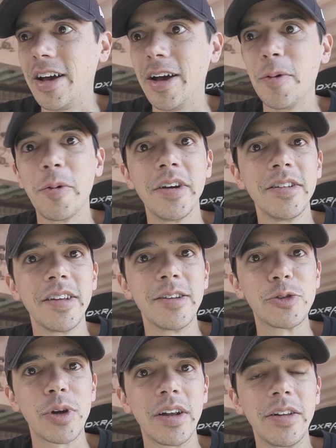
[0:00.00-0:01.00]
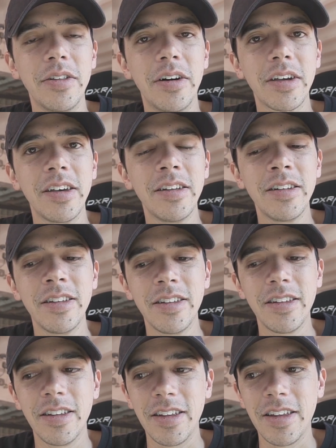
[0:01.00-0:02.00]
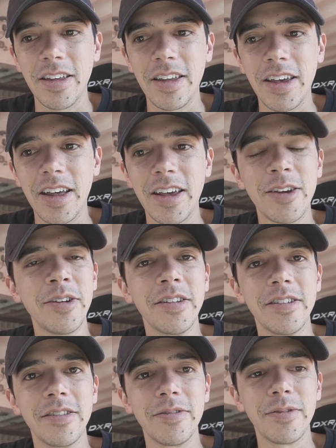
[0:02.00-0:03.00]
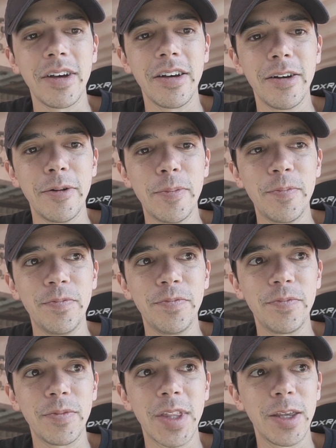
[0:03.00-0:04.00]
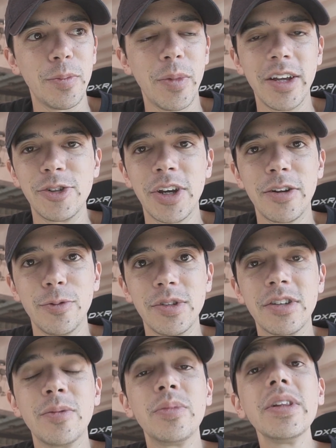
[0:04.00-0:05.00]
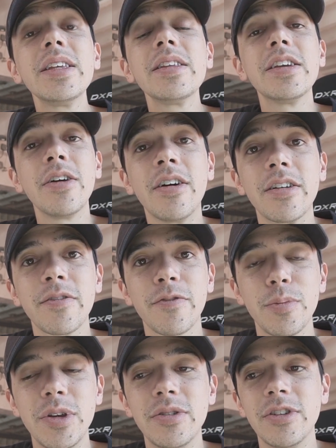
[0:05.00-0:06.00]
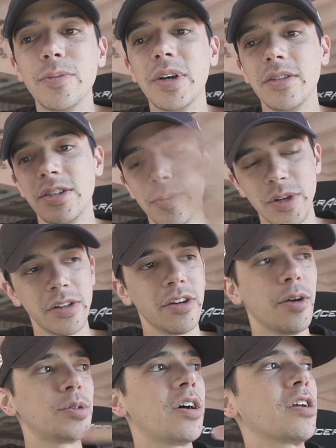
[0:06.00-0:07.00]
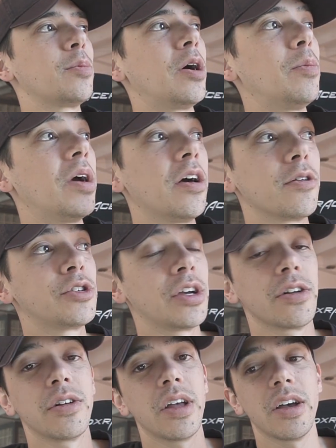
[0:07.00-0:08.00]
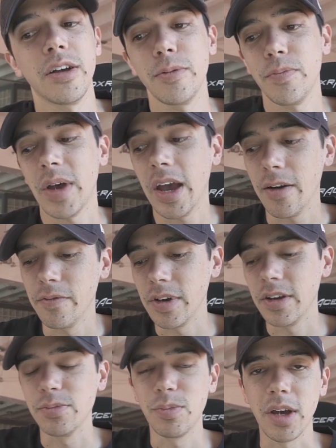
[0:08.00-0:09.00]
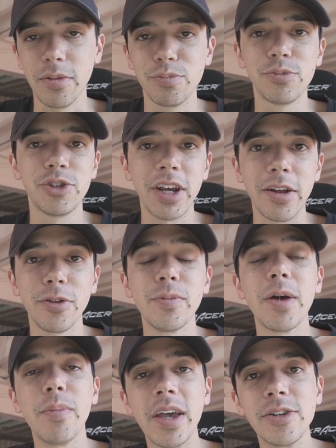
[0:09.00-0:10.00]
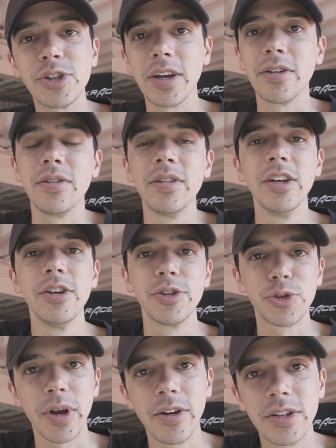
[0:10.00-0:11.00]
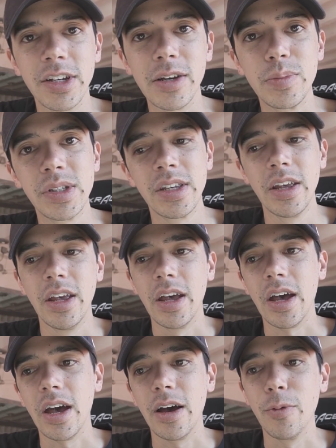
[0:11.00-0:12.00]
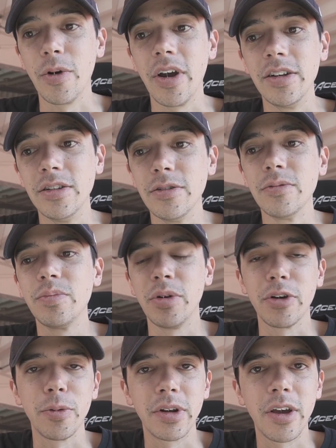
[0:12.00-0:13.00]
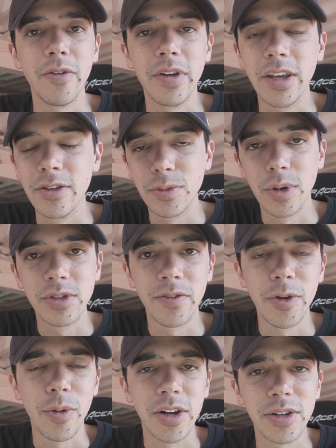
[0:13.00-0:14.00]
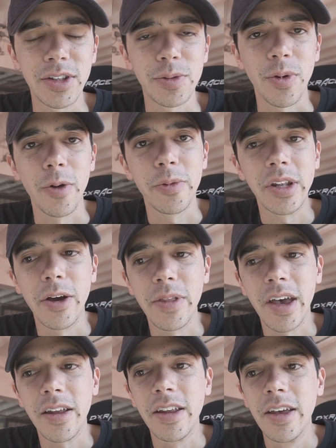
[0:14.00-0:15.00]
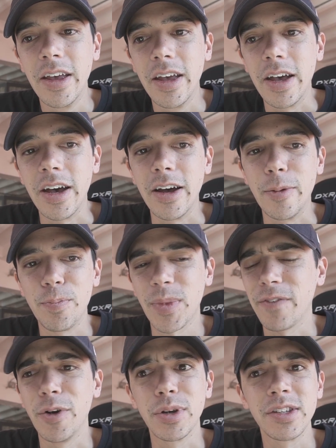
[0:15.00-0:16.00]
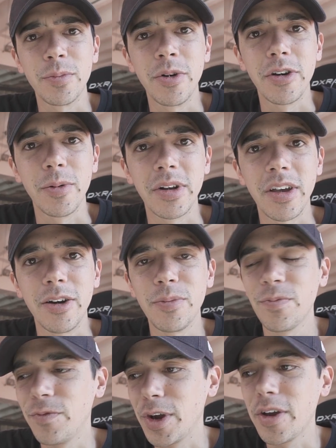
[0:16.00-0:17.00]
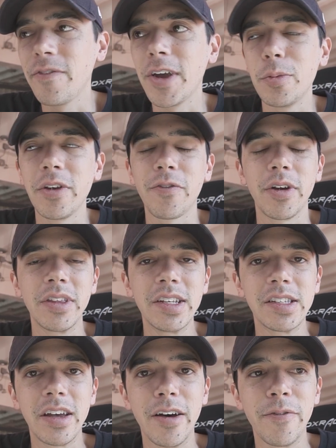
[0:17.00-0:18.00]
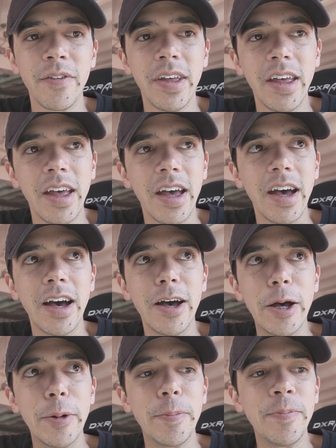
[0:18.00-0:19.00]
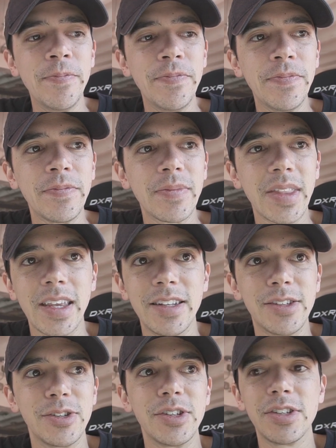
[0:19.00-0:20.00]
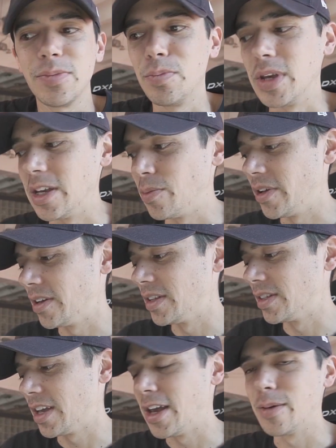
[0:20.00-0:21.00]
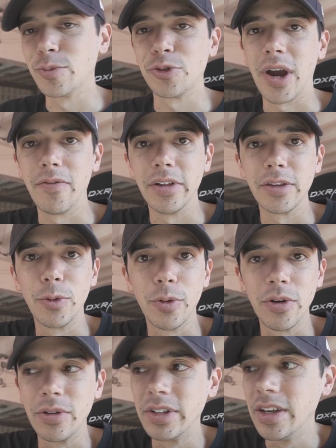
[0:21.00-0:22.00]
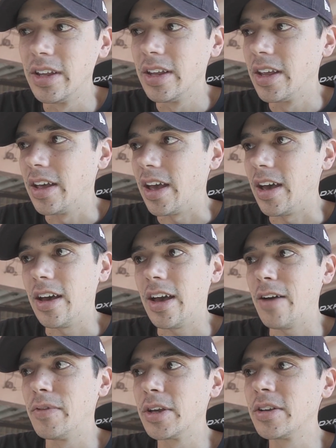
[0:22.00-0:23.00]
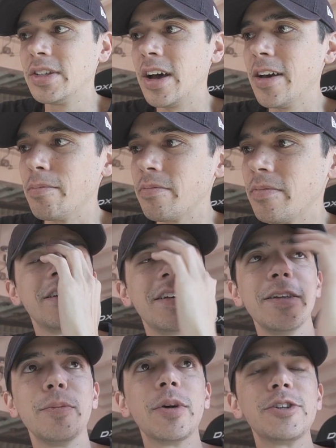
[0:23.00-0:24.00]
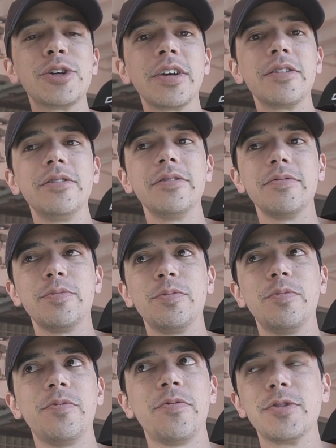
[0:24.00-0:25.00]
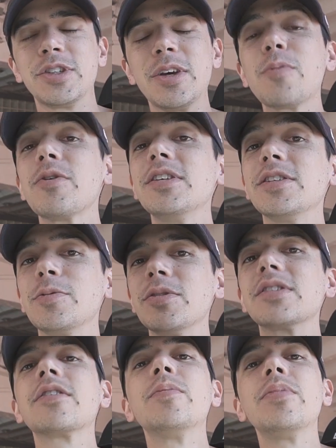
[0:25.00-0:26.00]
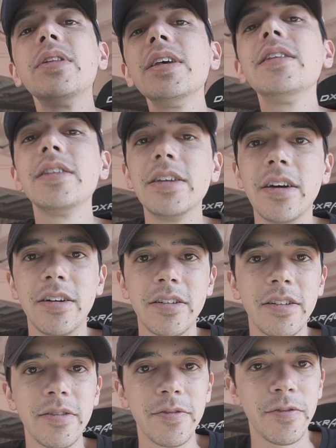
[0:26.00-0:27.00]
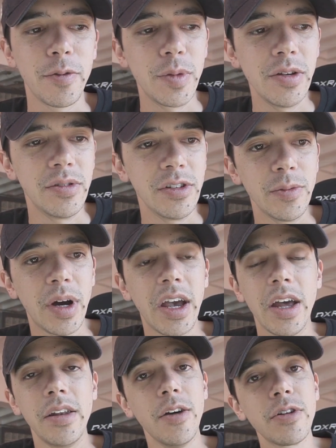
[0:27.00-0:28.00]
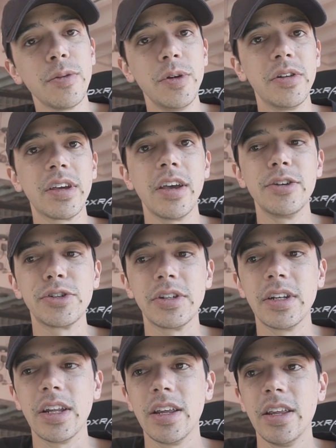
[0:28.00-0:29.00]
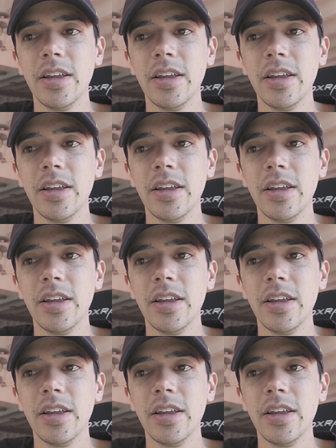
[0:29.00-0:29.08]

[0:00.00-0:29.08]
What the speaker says: I went and tried to log in, and I couldn't. My channel was completely gone from YouTube. And to be clear, I'm talking about my other channel. I have a channel, my main channel, Trainer Tips, where I do Pokemon Go videos. Most of you watching this probably know that. I focus on Pokemon Go. Very family-friendly stuff. It's just me playing this game, traveling the world, having a good time. And my channel, for some reason, was completely gone from YouTube. I had no communication